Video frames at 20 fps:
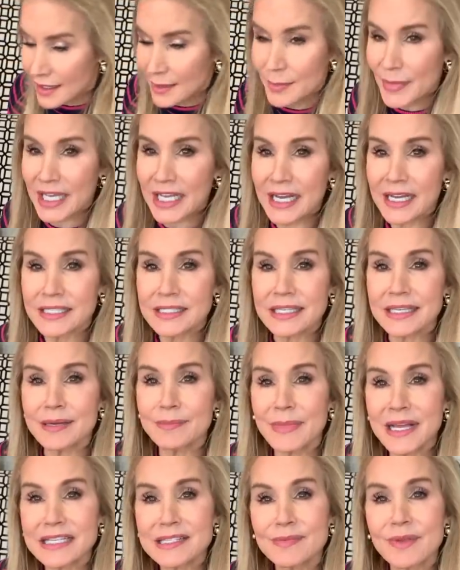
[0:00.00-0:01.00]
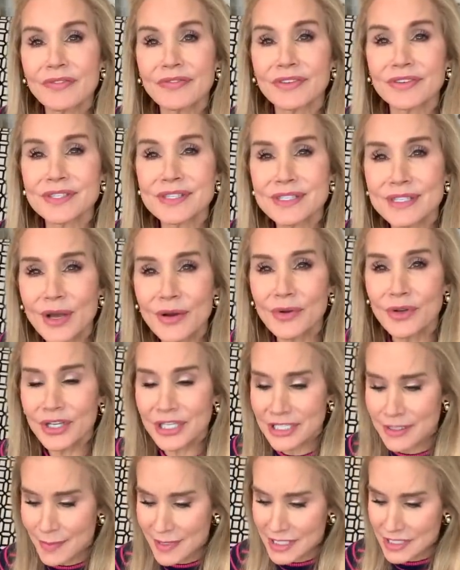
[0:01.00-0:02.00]
because it makes me feel so
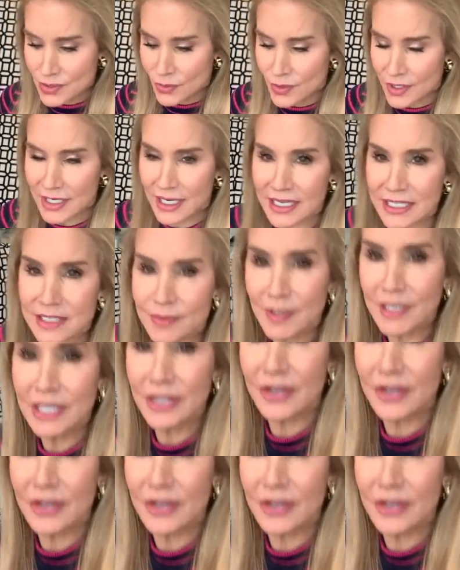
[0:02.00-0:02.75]
good to be this organized. But